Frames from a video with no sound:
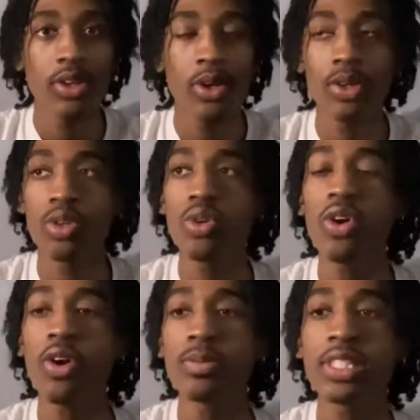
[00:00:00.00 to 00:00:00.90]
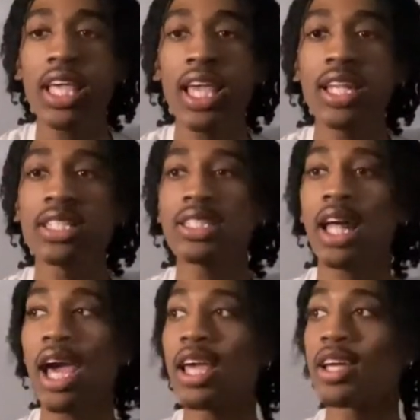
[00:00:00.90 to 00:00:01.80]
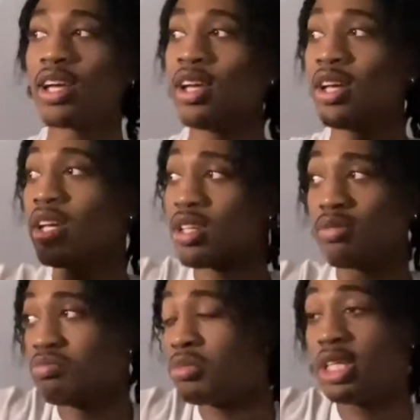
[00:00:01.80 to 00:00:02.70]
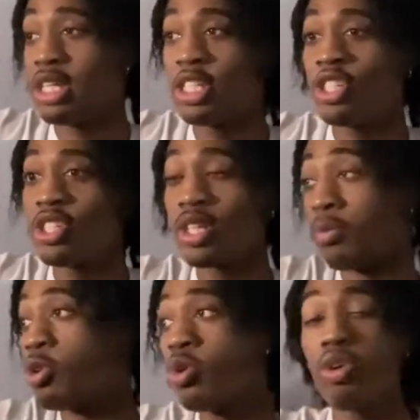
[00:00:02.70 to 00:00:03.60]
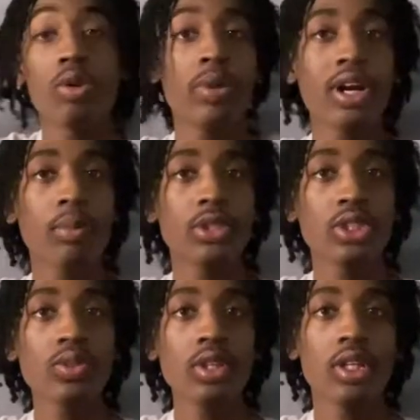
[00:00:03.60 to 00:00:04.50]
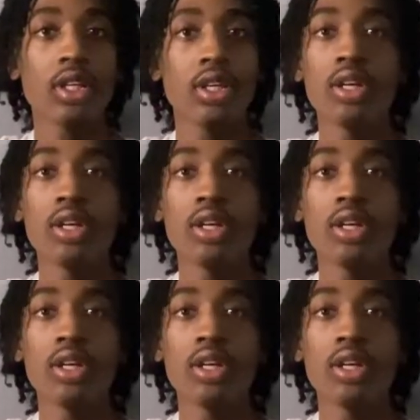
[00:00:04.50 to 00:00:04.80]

You know what I'm saying? It's like, it's just, I'm going on a better opportunity.